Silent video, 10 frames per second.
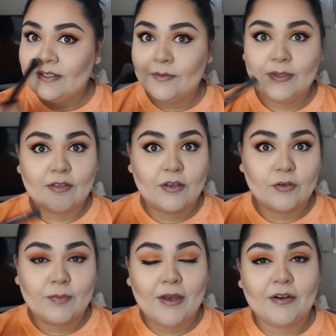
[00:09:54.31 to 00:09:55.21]
with contour
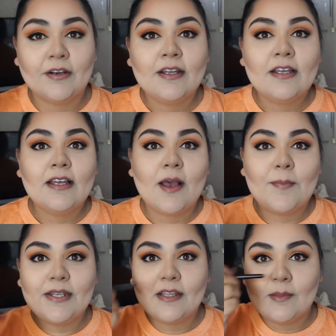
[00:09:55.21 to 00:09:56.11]
powder up
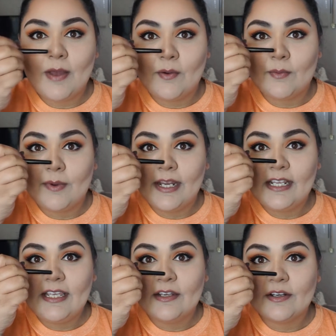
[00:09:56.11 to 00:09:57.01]
until about right
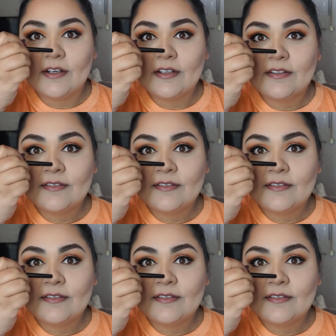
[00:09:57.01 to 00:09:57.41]
here.